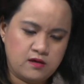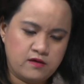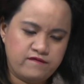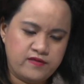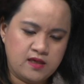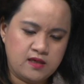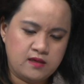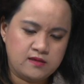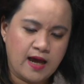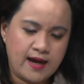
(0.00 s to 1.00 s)
of
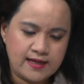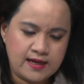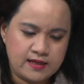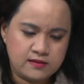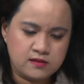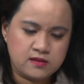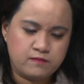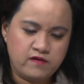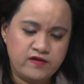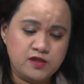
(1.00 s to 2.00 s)
the Thailand
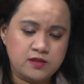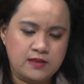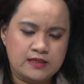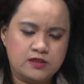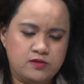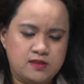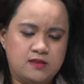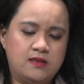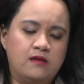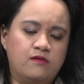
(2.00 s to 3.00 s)
Provincial
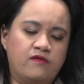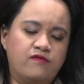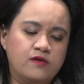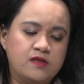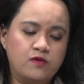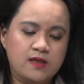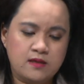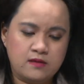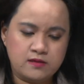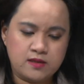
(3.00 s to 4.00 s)
Electricity Authority were
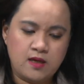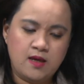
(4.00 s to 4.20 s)
killed